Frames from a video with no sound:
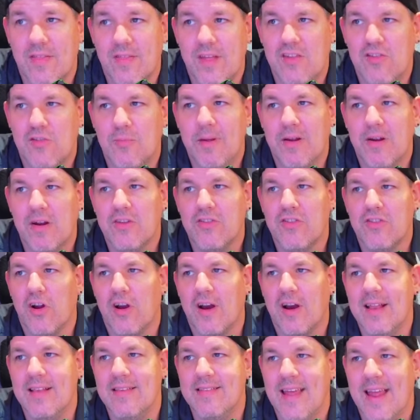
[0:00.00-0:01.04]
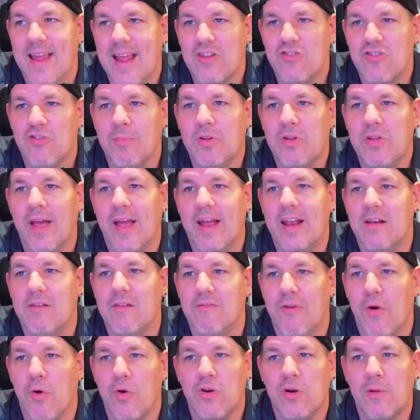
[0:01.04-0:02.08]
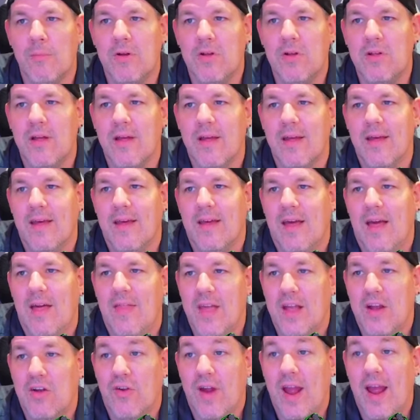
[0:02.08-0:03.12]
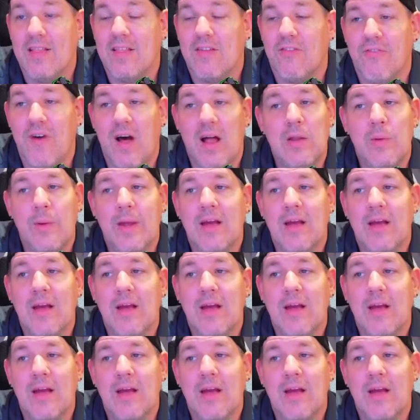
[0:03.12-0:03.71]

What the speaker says: These spirits are intangible and invulnerable, and they create the following